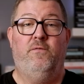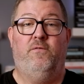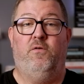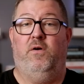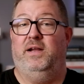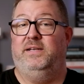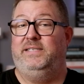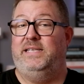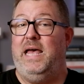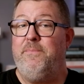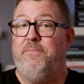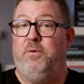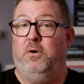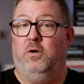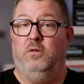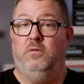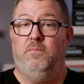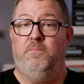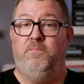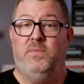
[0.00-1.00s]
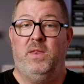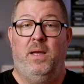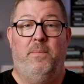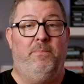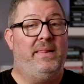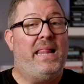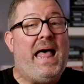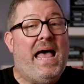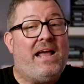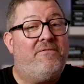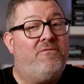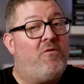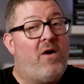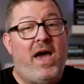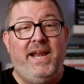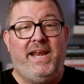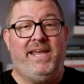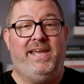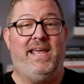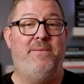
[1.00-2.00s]
For example, Black
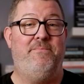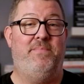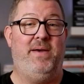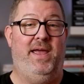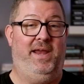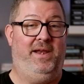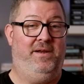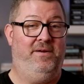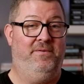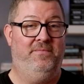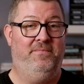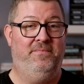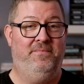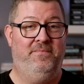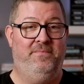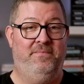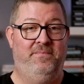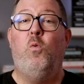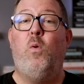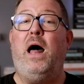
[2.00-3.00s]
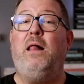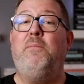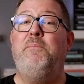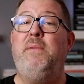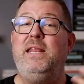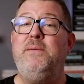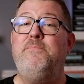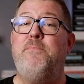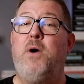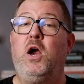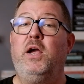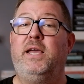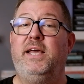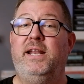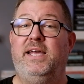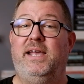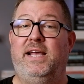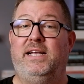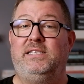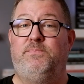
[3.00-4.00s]
Friday campaign. While many
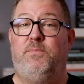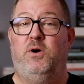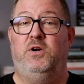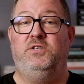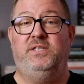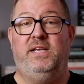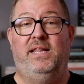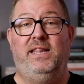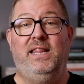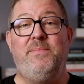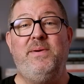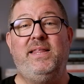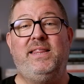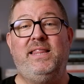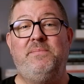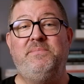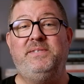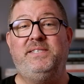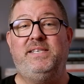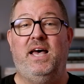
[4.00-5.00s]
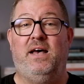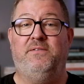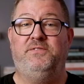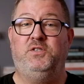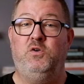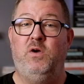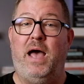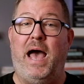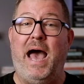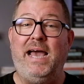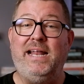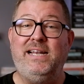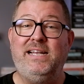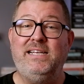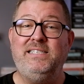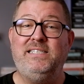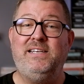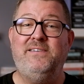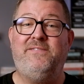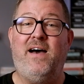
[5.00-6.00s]
marketing experts limit themselves to
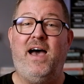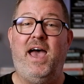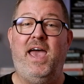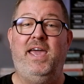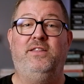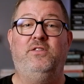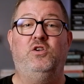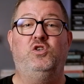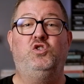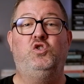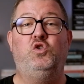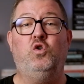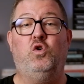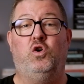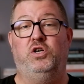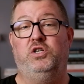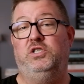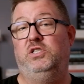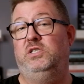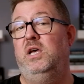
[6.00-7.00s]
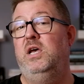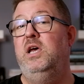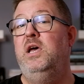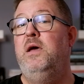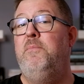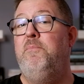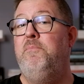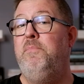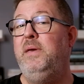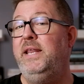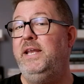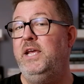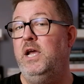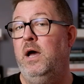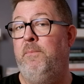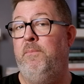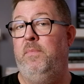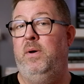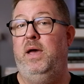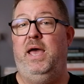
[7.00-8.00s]
identifying the source,
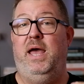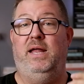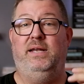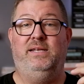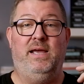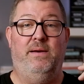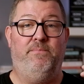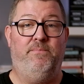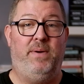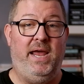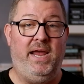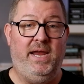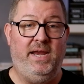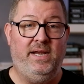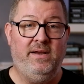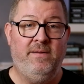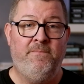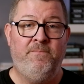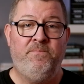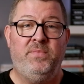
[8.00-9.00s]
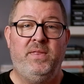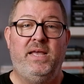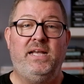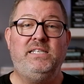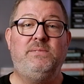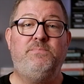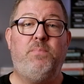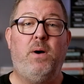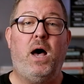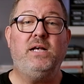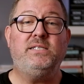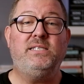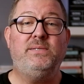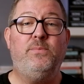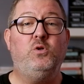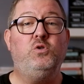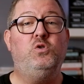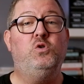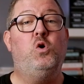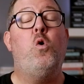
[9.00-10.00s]
medium, and campaign, it's
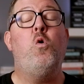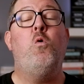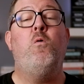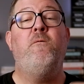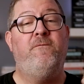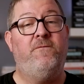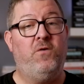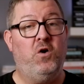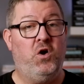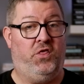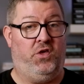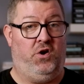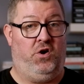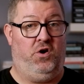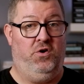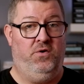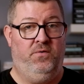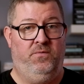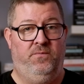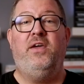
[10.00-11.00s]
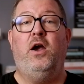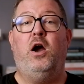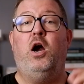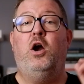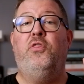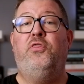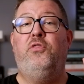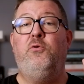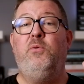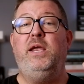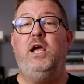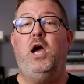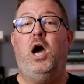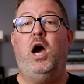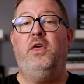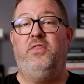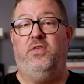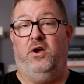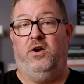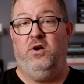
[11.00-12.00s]
possible to go further. There are three
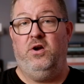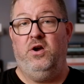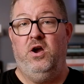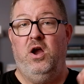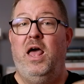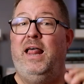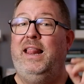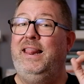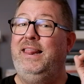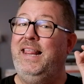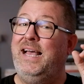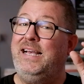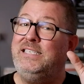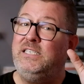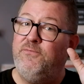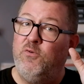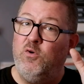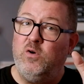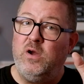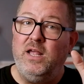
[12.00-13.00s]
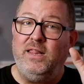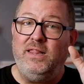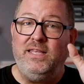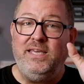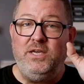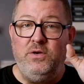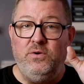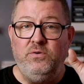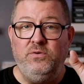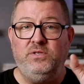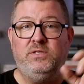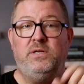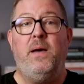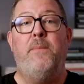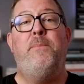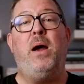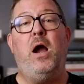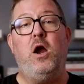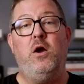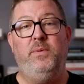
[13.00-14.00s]
other, less frequently used
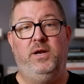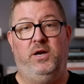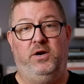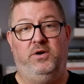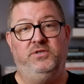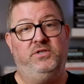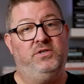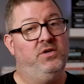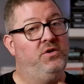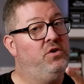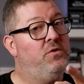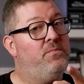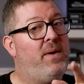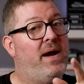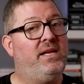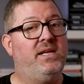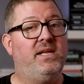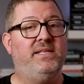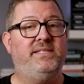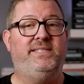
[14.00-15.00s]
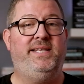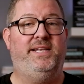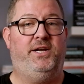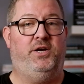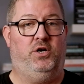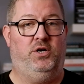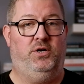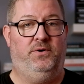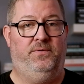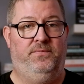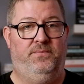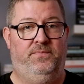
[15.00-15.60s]
parameters you might consider.